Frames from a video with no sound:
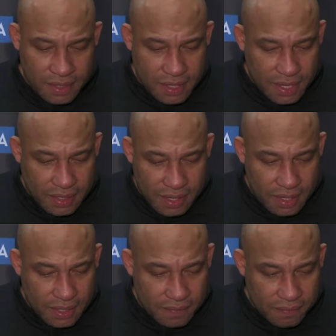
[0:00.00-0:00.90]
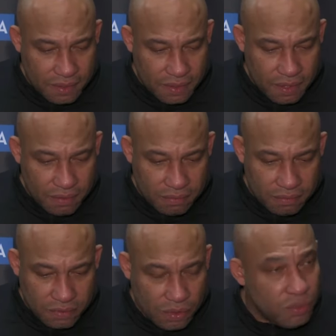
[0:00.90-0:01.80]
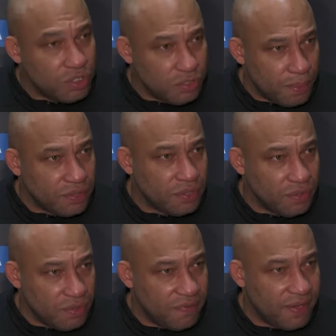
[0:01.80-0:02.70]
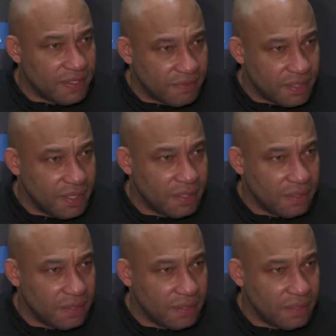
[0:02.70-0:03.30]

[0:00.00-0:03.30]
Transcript: and um, you know do what you're supposed to do defensively.